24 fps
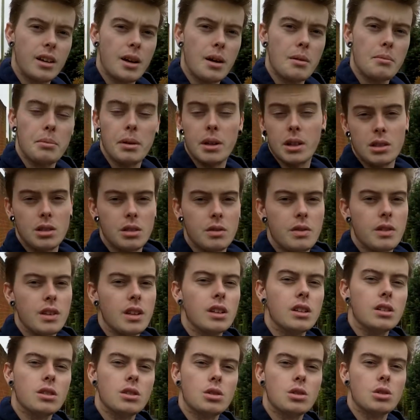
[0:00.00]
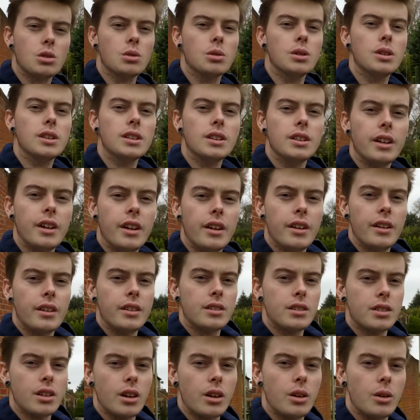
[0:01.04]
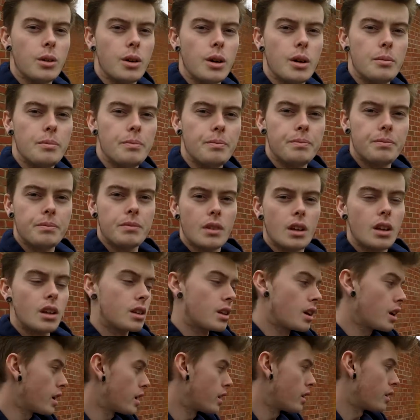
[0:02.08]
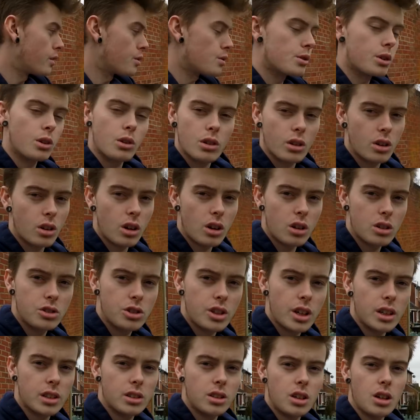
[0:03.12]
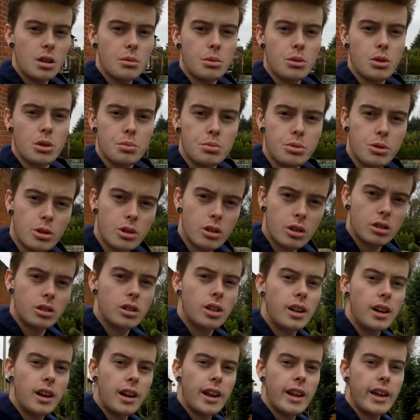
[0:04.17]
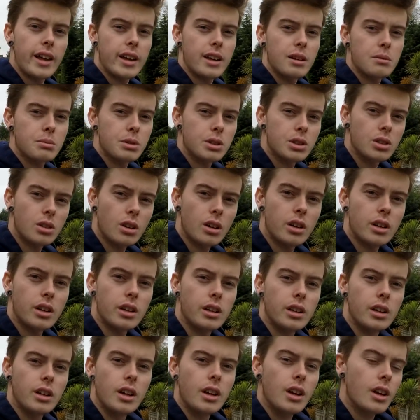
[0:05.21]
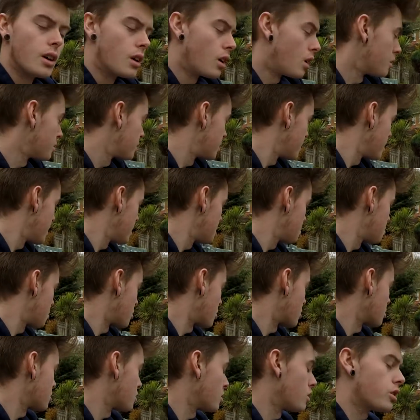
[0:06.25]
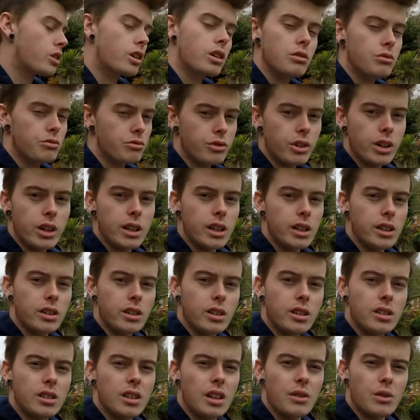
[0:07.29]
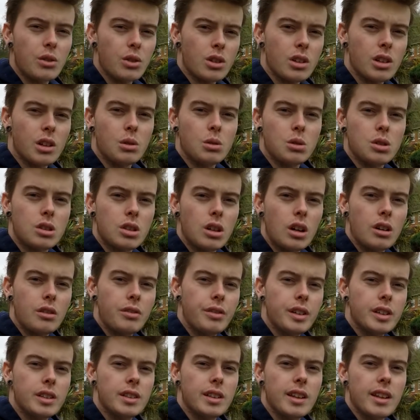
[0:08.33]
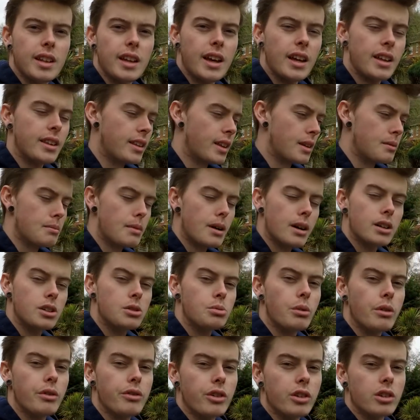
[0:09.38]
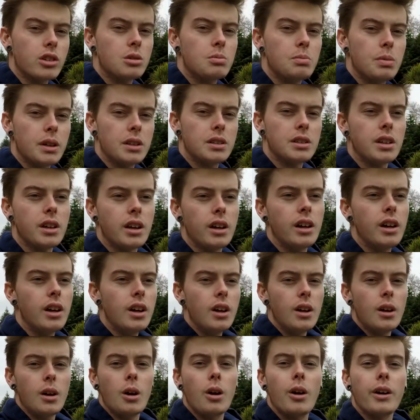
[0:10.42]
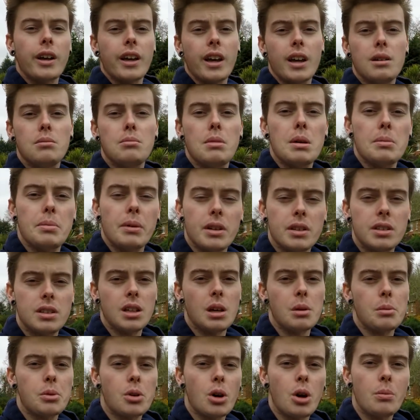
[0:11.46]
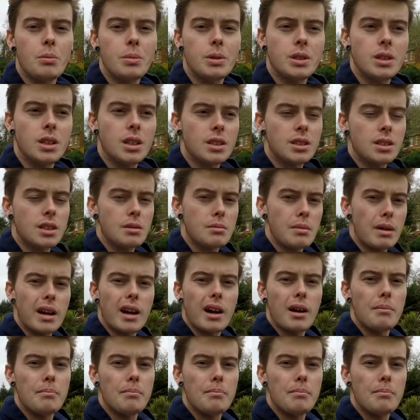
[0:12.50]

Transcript: bits of the install. So yeah, I've already got the car jacked up, got the product laying beside it. Obviously these products are looking really good. They've got the little side flicks at the end. They match my front splitter. Again, made by CMComposites. They're made out of